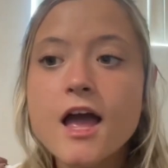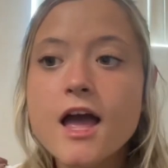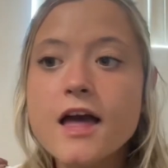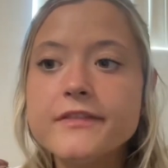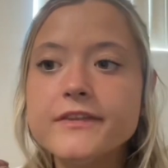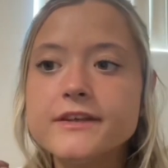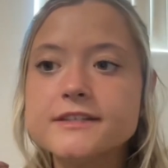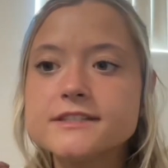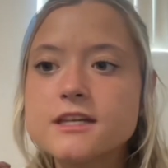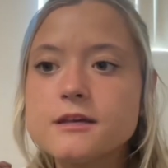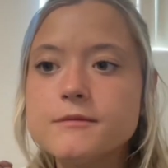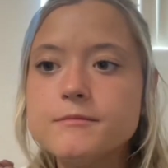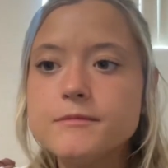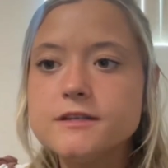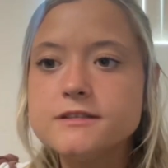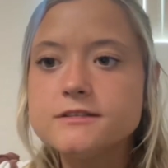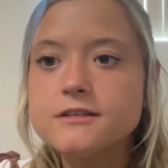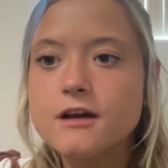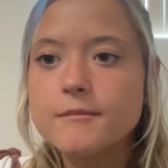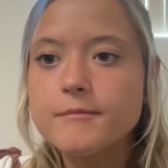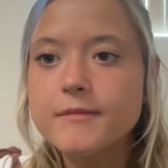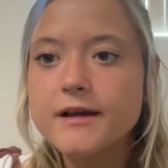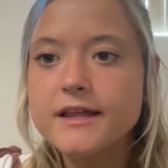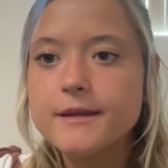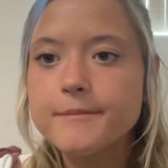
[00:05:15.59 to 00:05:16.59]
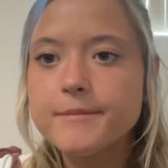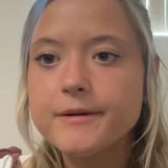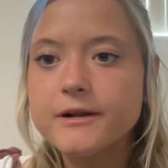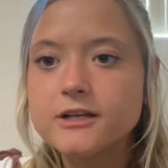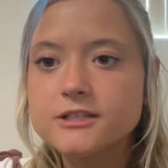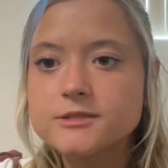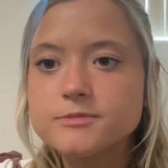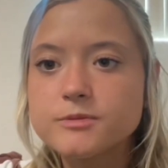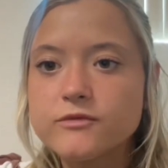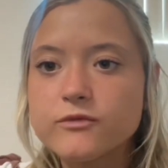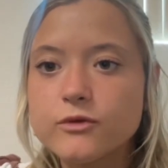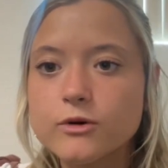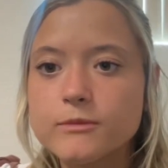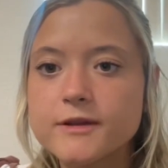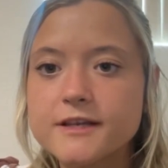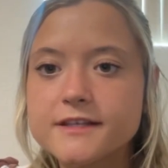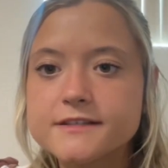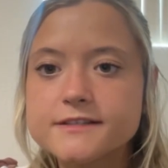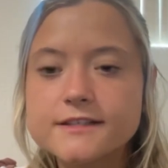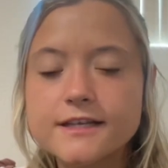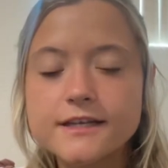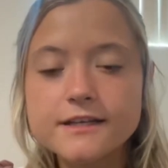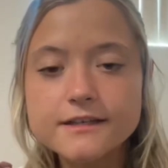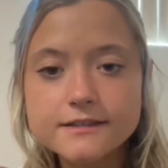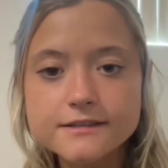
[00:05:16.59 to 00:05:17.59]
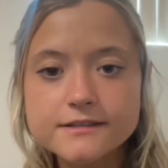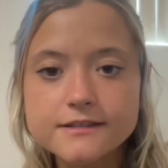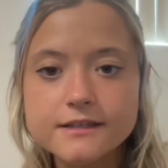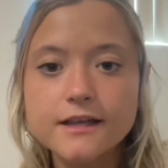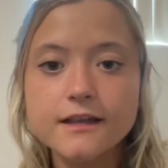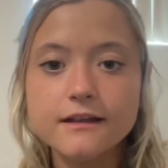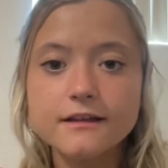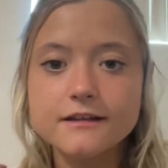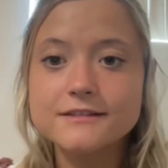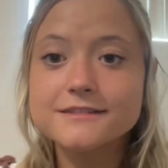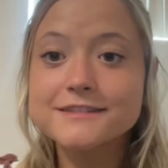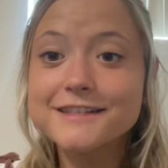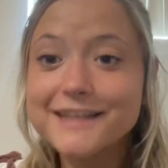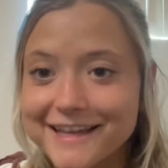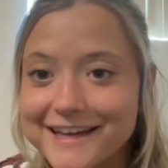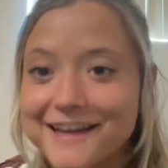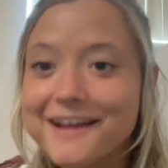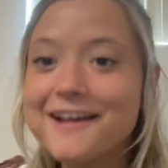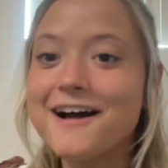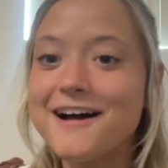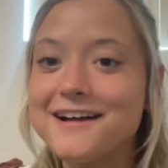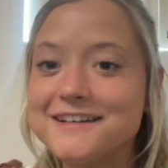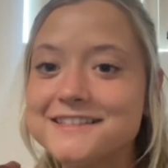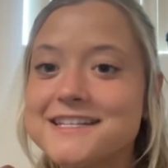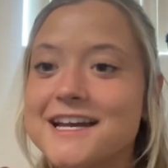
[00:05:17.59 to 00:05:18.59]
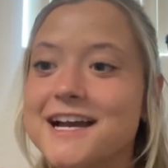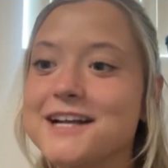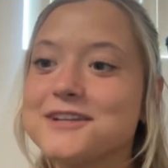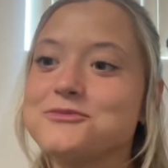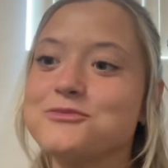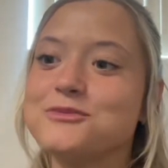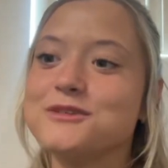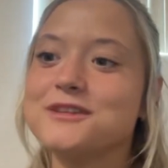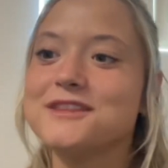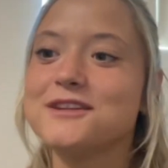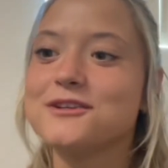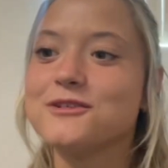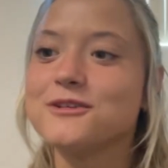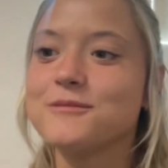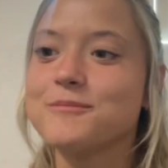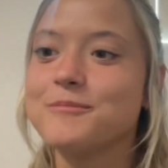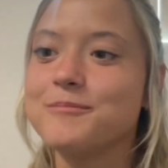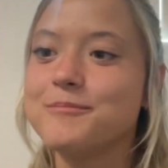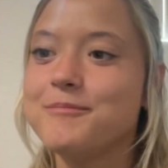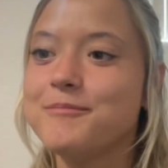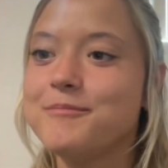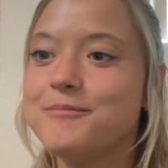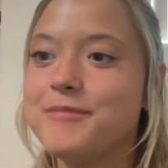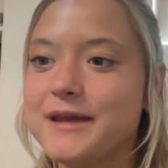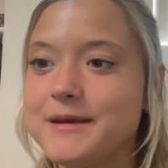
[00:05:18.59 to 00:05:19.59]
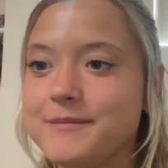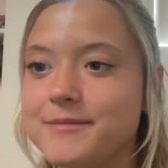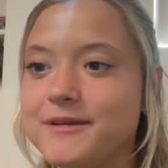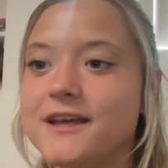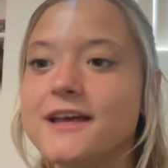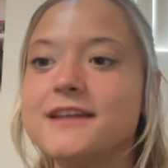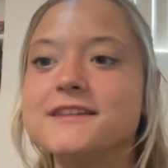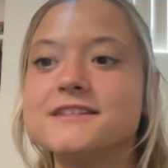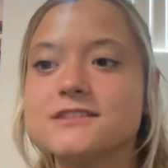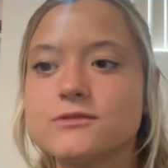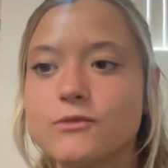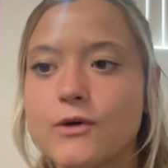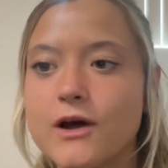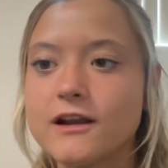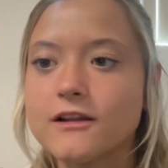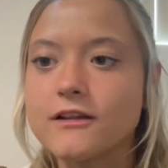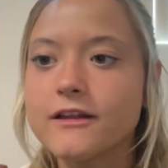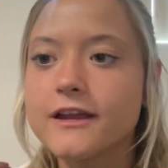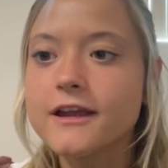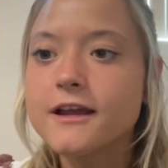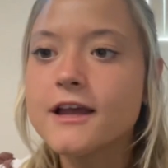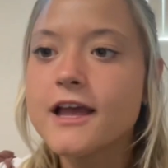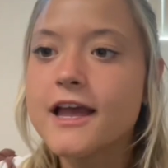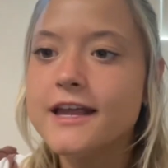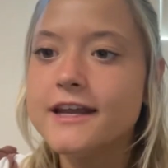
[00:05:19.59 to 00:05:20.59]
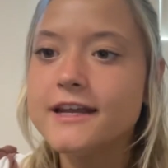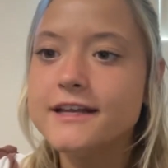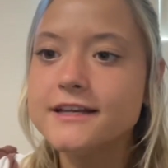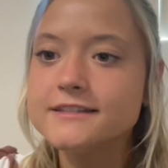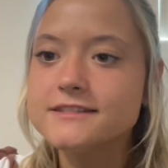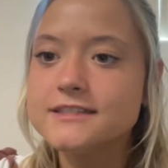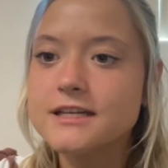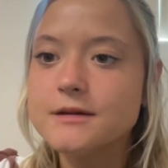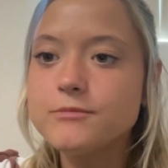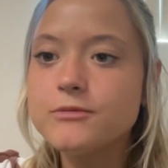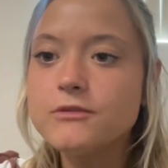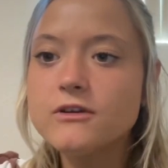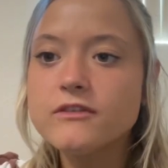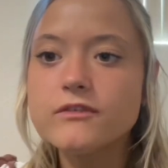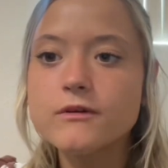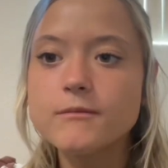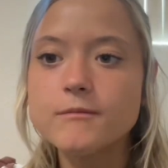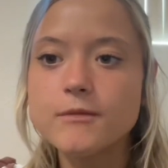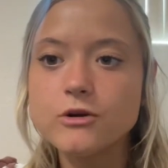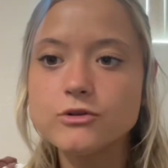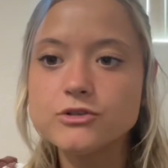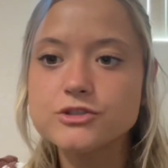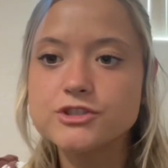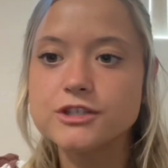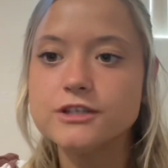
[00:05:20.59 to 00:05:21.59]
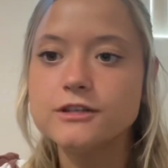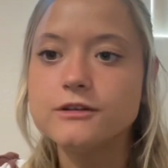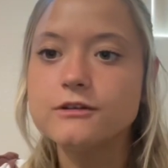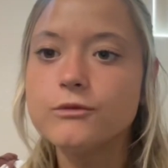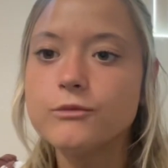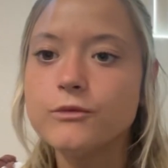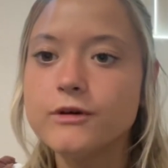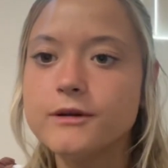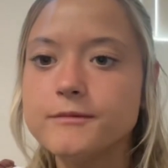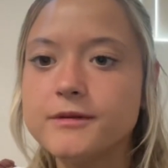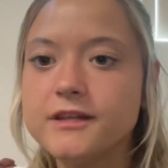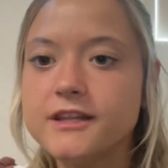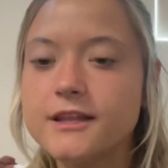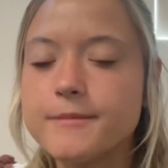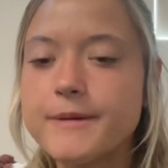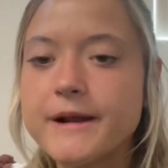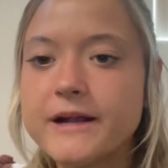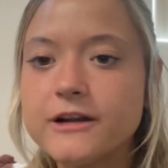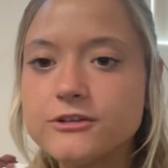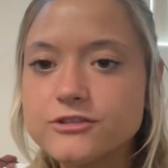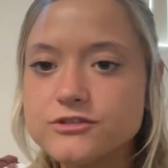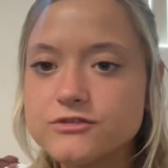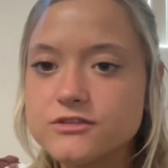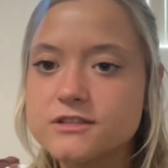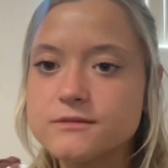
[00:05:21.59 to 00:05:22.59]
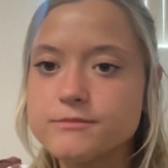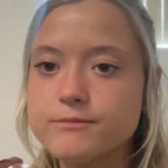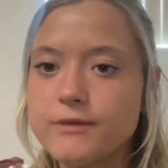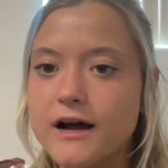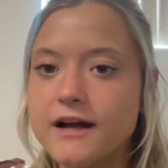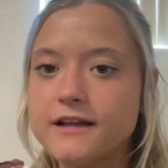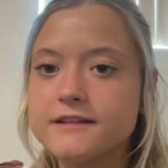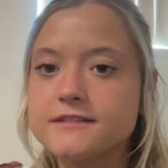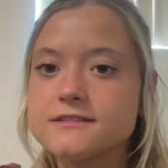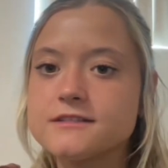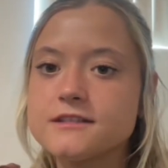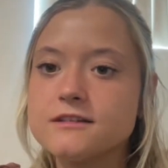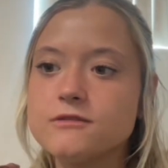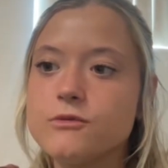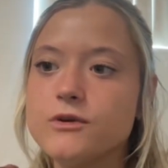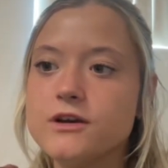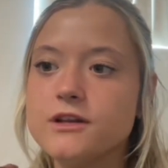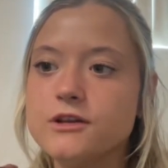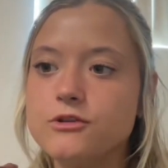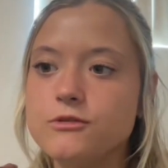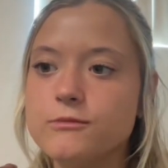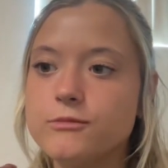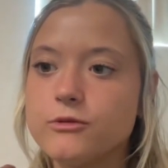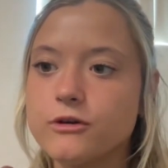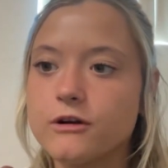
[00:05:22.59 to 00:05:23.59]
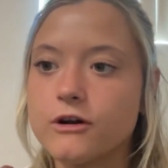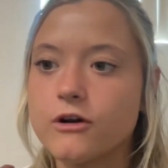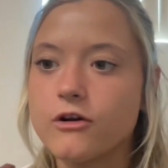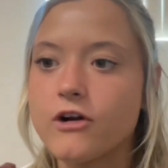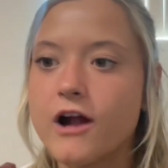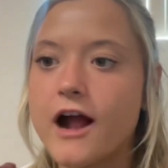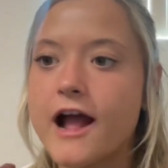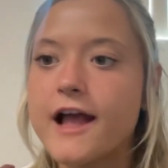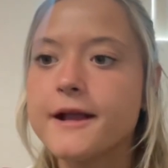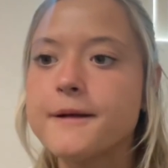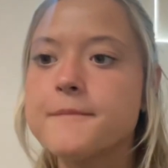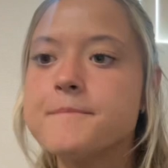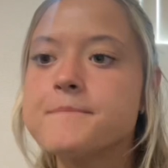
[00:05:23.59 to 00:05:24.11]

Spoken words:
This can be done by the parents performing skin-to-skin contact with their baby and swaddling. An example of emotion would be the parent's response to a newborn crying.